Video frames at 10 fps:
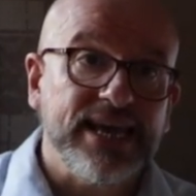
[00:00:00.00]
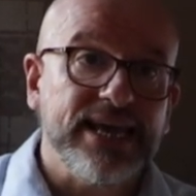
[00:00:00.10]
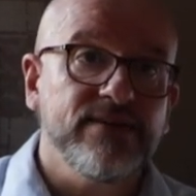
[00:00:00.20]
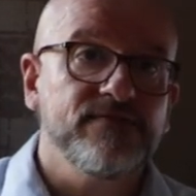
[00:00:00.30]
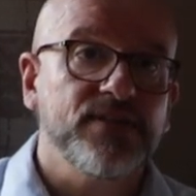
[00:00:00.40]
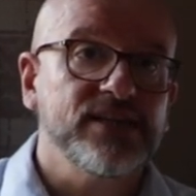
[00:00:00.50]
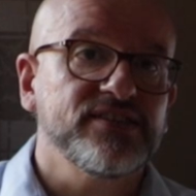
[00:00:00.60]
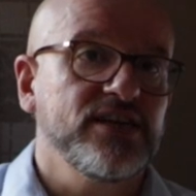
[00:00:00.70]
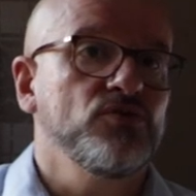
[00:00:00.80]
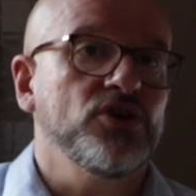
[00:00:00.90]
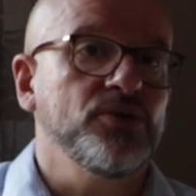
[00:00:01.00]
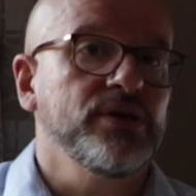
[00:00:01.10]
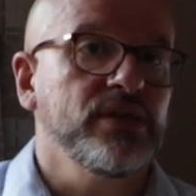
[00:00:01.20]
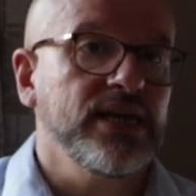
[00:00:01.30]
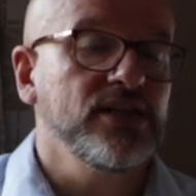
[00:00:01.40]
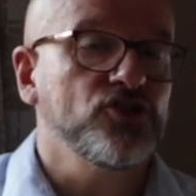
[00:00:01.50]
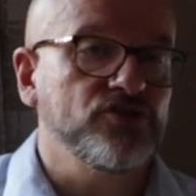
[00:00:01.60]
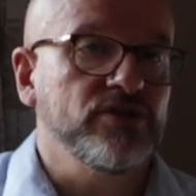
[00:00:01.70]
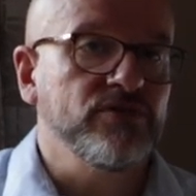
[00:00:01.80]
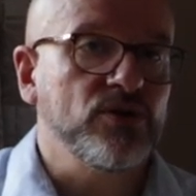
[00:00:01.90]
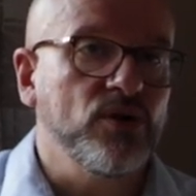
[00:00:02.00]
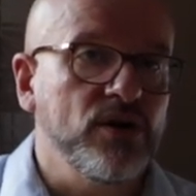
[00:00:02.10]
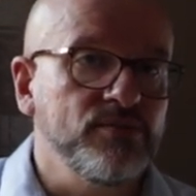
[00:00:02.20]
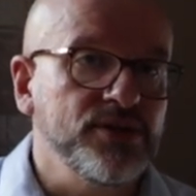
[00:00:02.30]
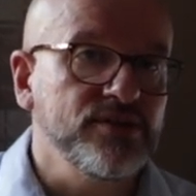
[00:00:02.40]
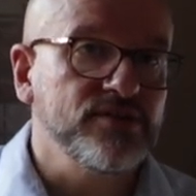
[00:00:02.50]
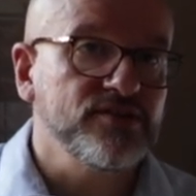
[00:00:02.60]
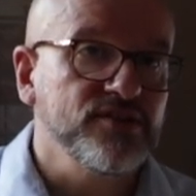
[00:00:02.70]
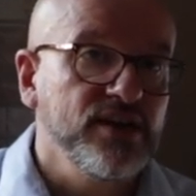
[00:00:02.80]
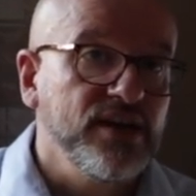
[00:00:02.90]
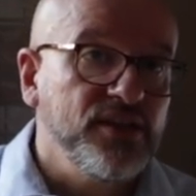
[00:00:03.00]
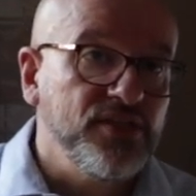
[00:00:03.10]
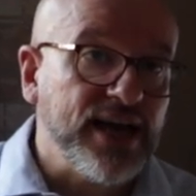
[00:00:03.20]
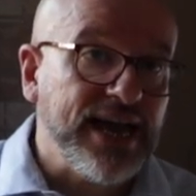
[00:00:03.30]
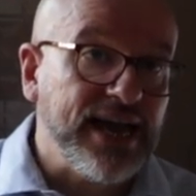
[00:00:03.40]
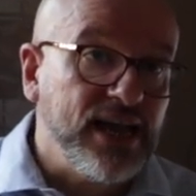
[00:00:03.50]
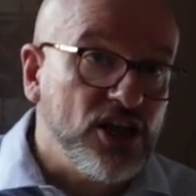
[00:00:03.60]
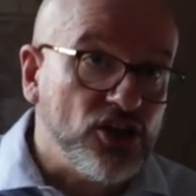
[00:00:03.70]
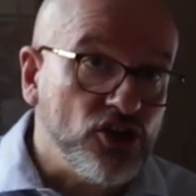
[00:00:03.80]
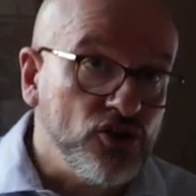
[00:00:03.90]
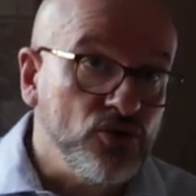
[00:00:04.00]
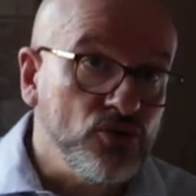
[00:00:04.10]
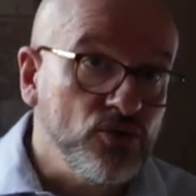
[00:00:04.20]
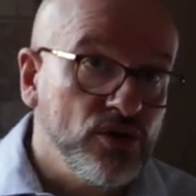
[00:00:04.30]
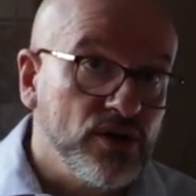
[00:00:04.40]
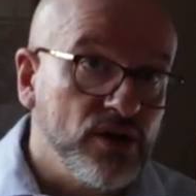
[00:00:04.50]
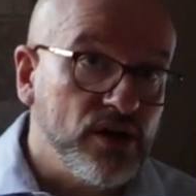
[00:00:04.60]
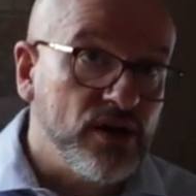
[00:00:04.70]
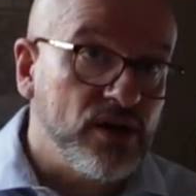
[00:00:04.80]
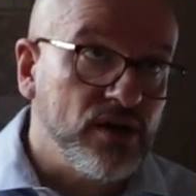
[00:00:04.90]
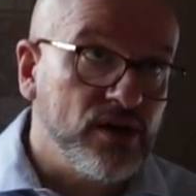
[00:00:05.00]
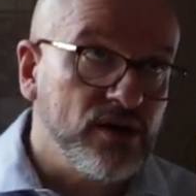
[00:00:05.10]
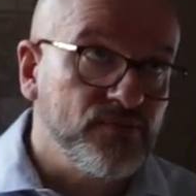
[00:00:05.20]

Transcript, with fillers: if they tell you in the entry requirements that you uh,